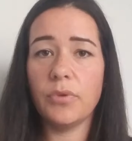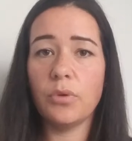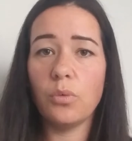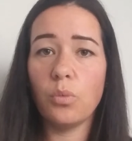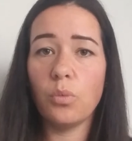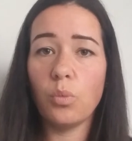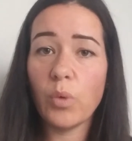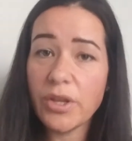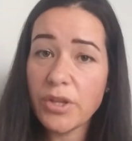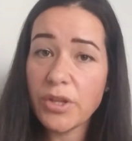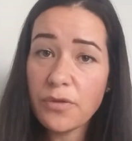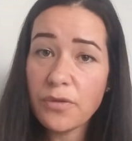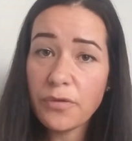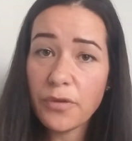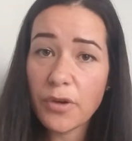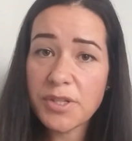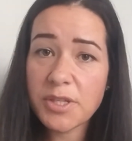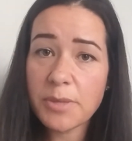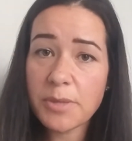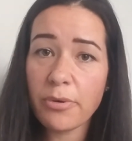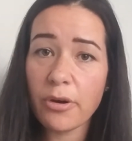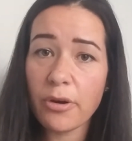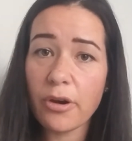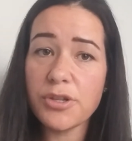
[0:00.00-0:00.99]
When you first
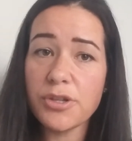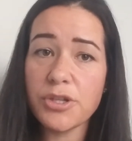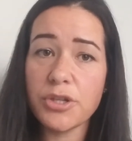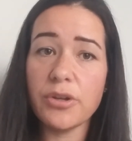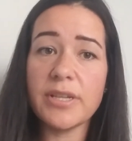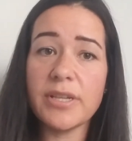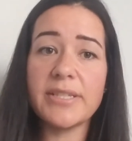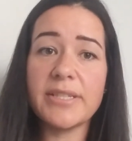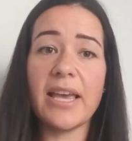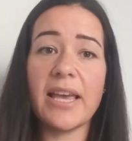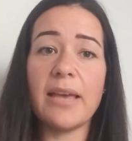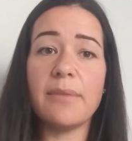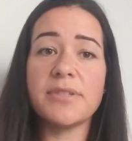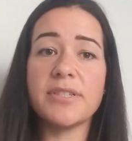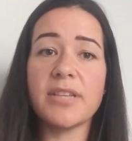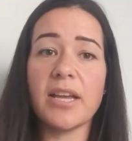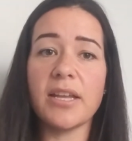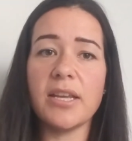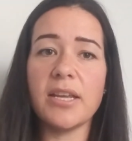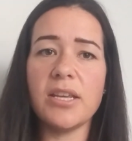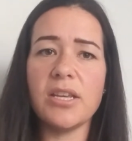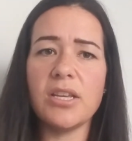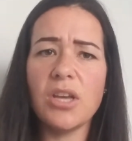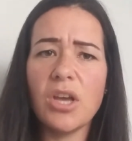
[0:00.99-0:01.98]
approach your exam
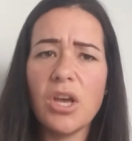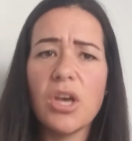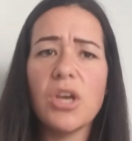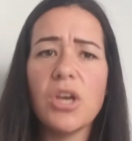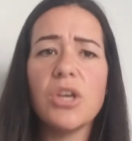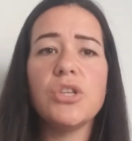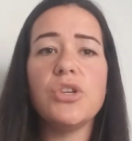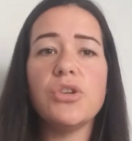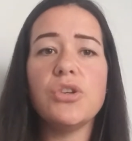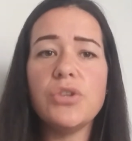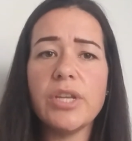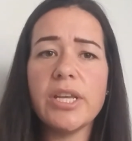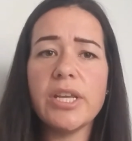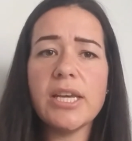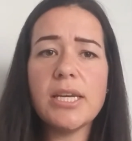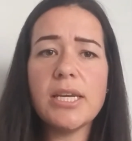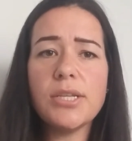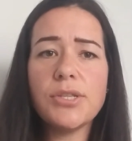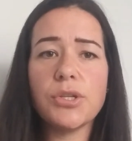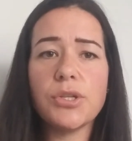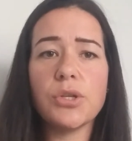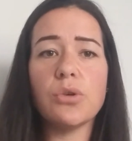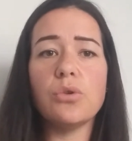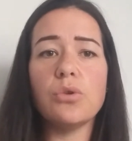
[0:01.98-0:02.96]
study, you
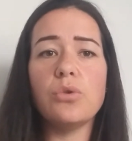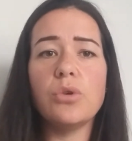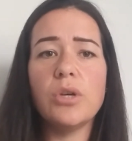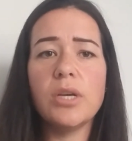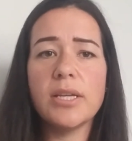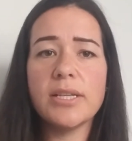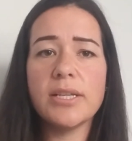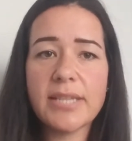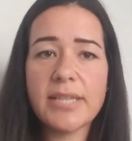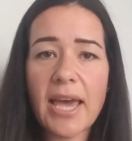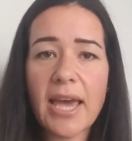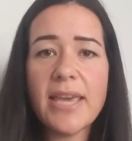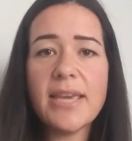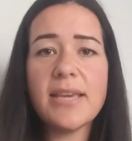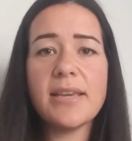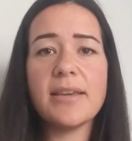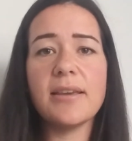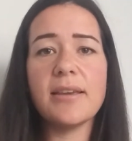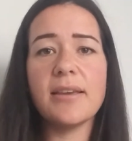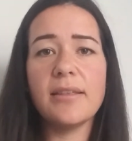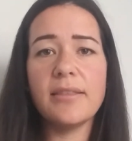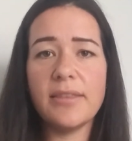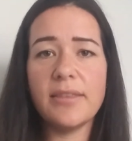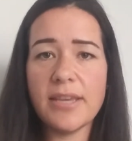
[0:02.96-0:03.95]
need to
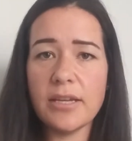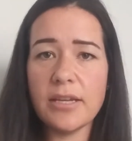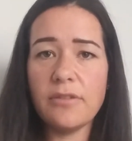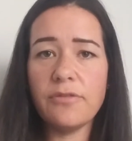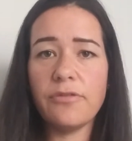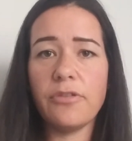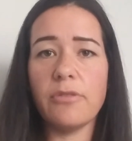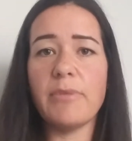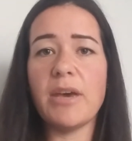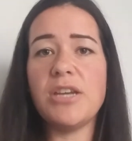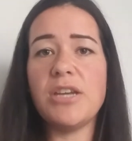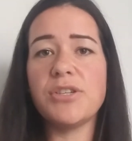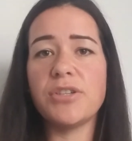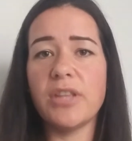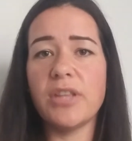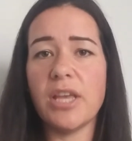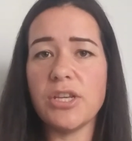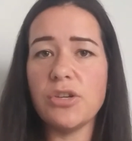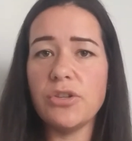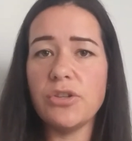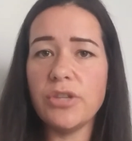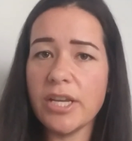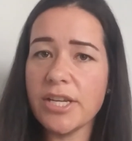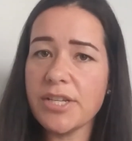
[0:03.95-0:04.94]
take the information that
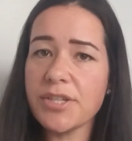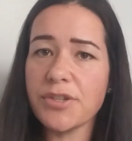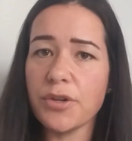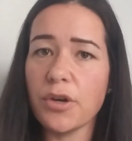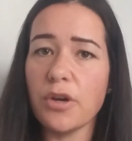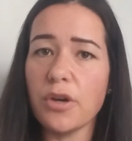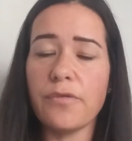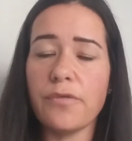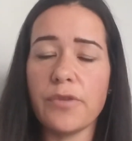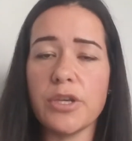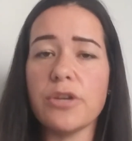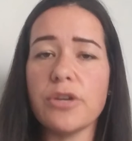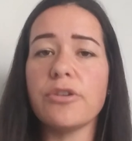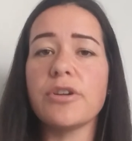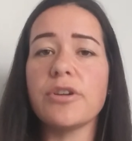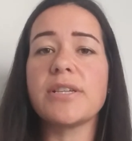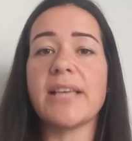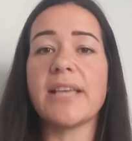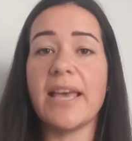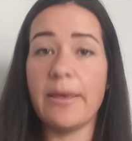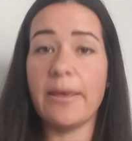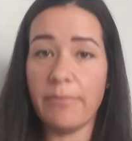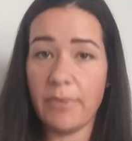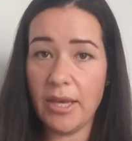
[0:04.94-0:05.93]
you need to know for your
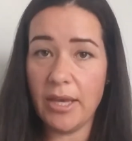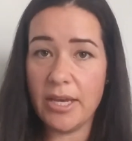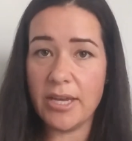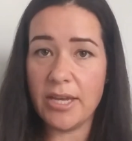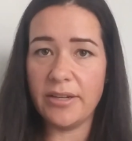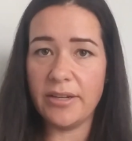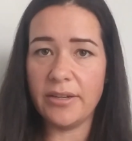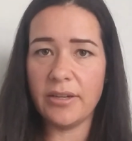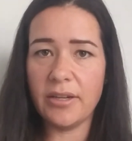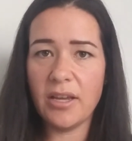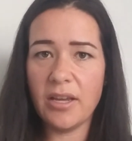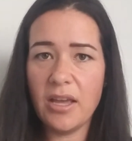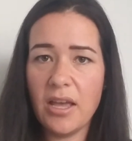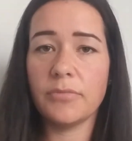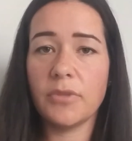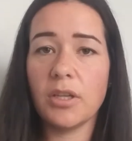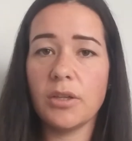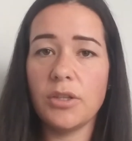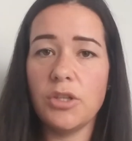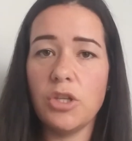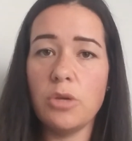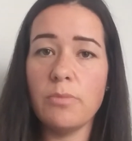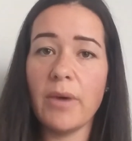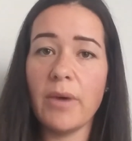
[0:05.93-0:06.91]
exam in.
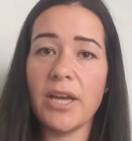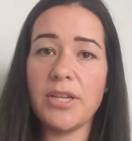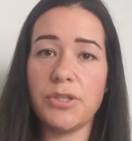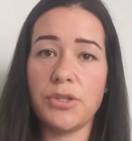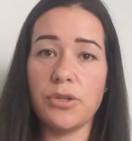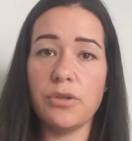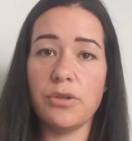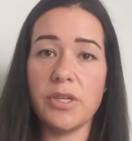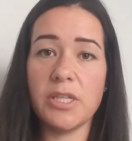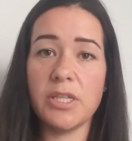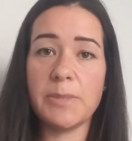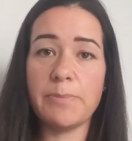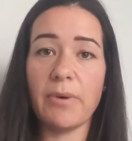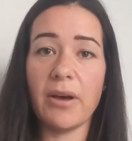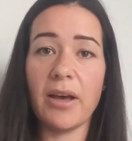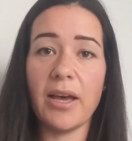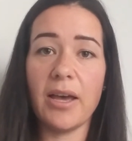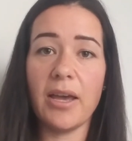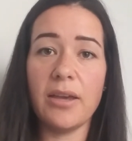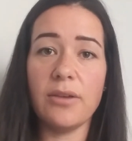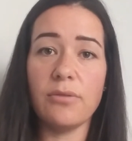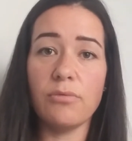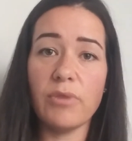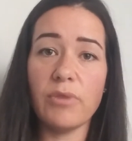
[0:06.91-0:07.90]
You might do this
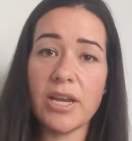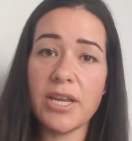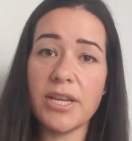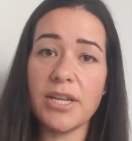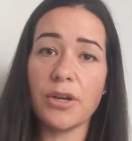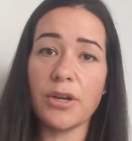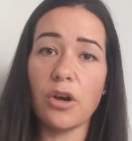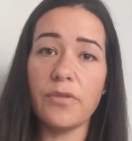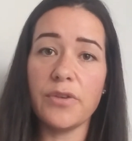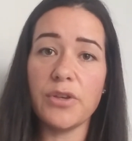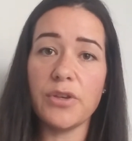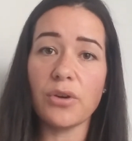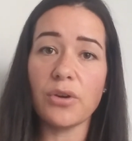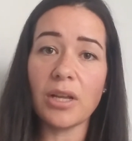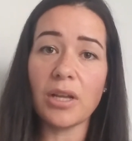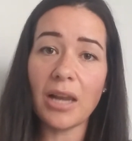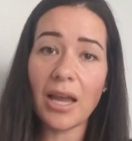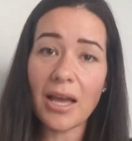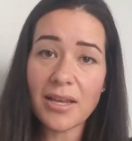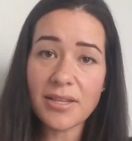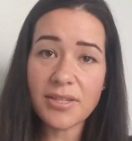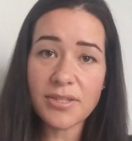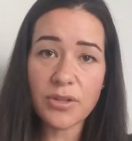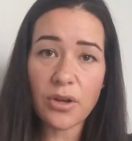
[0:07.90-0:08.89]
by reading over your
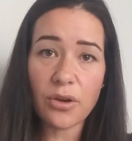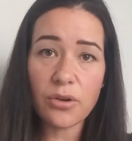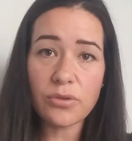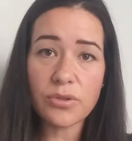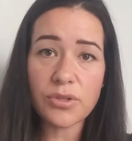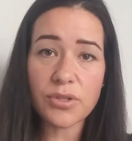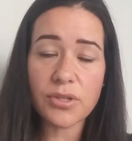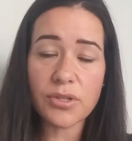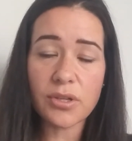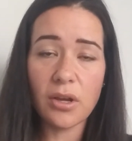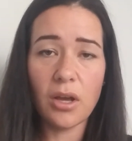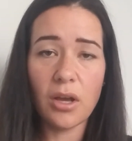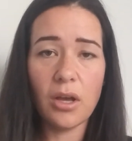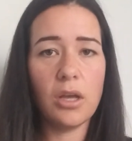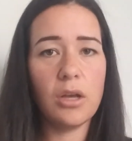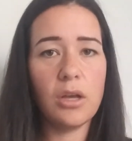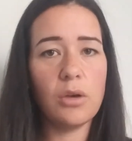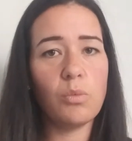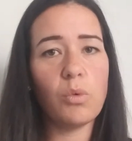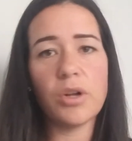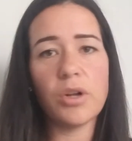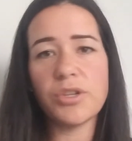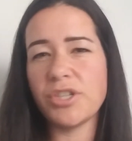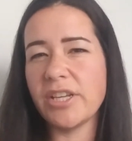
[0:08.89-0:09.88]
class notes,
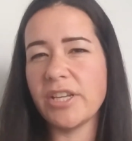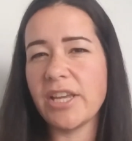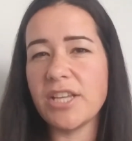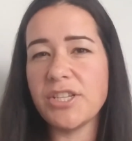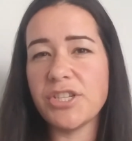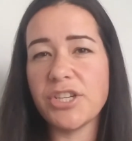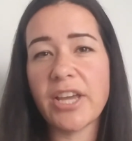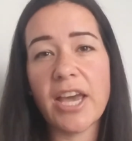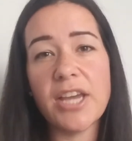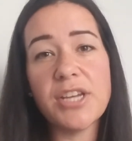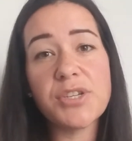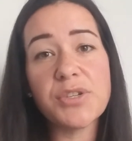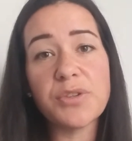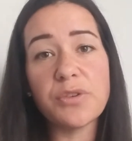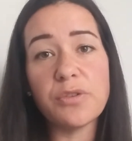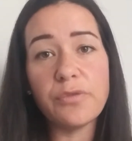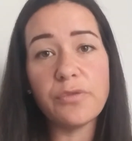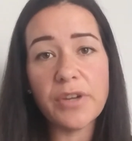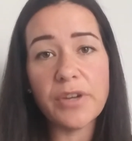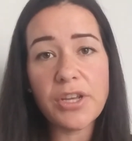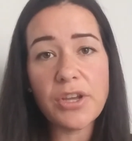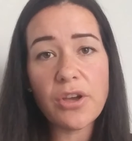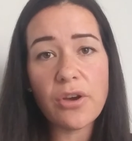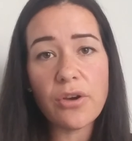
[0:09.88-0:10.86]
watching educational
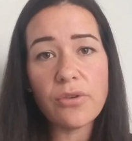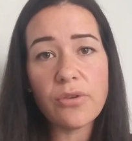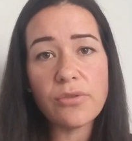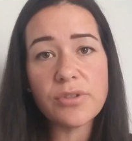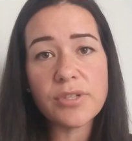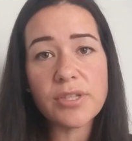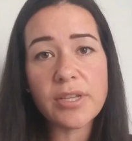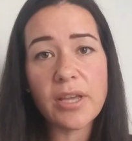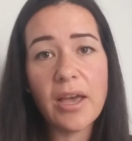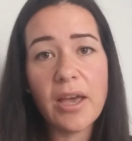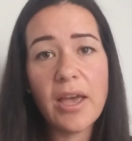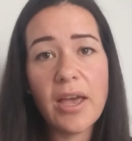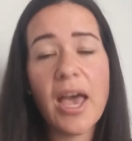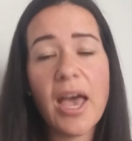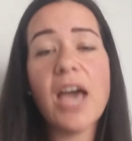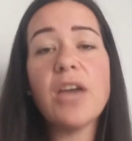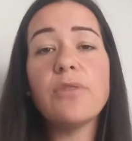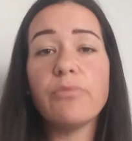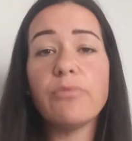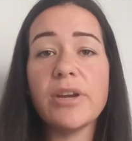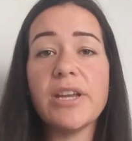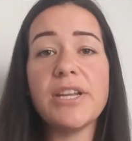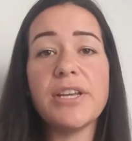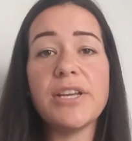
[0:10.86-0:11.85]
videos,
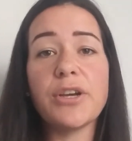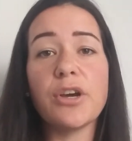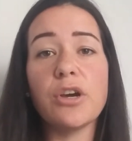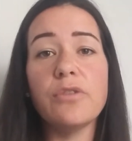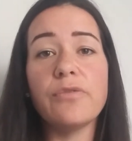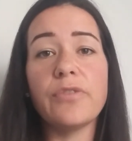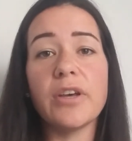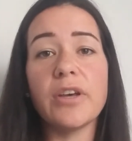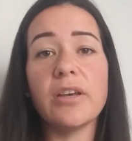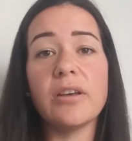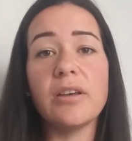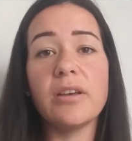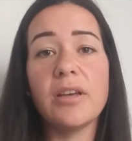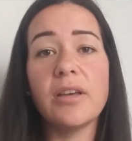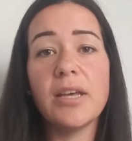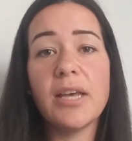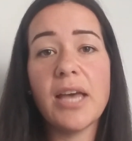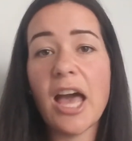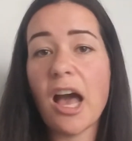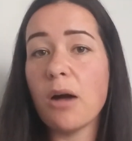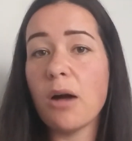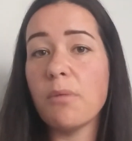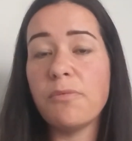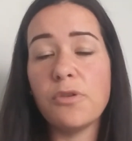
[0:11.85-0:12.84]
and reading over
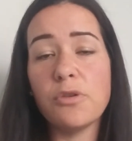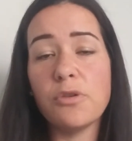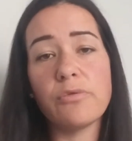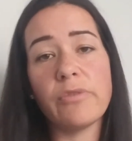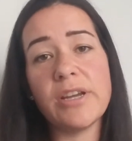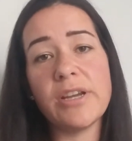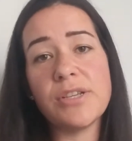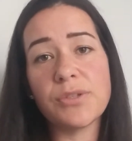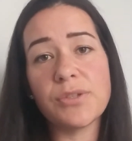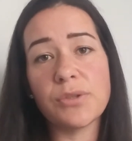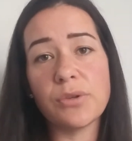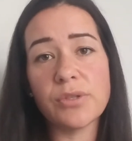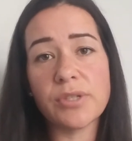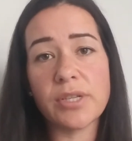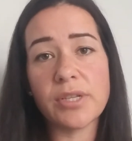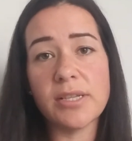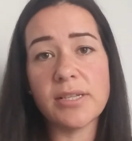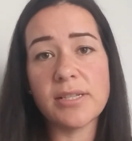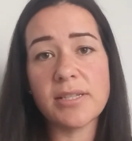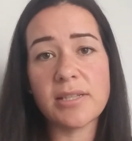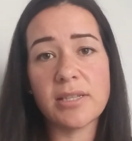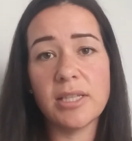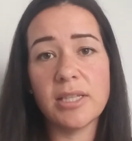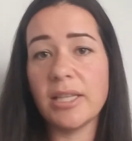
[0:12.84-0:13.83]
helpful
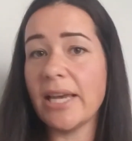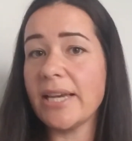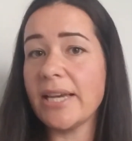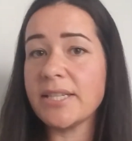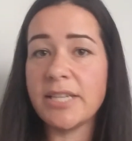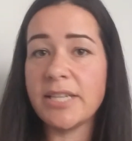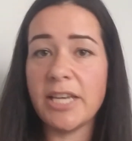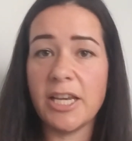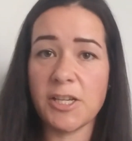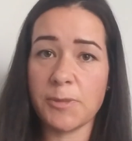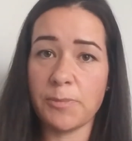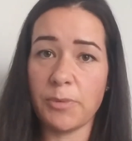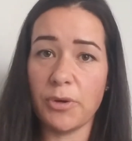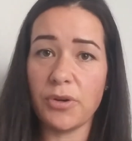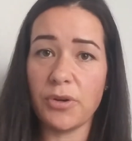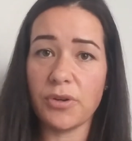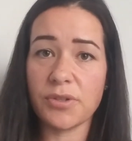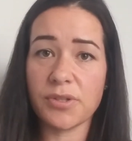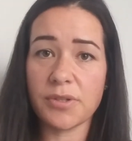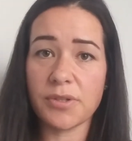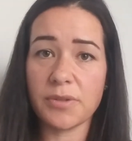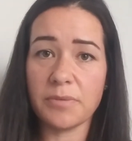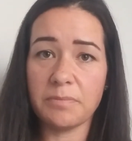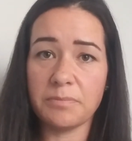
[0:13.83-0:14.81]
resources like
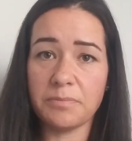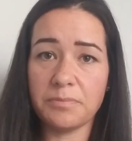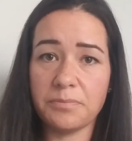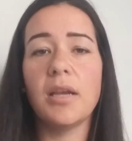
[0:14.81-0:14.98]
textbooks.